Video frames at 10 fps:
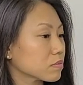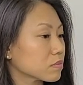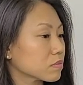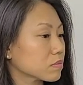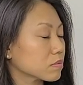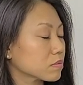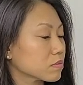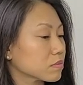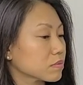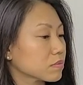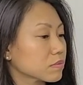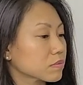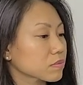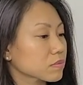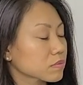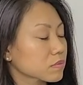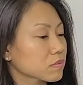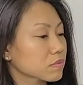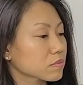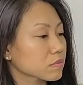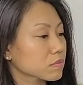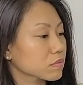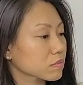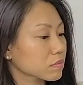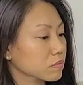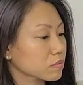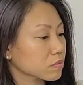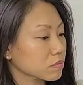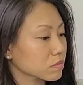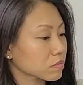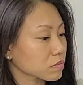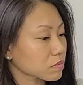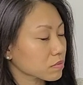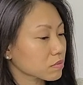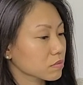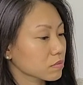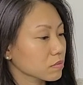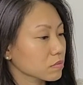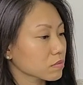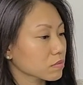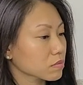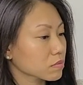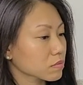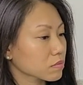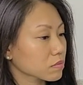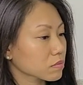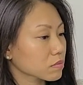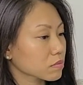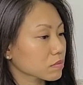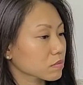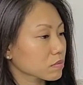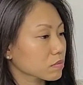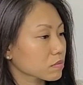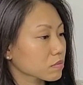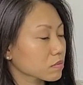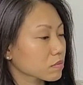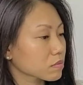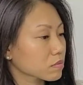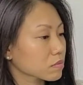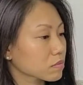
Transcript: No words are spoken by the person on screen.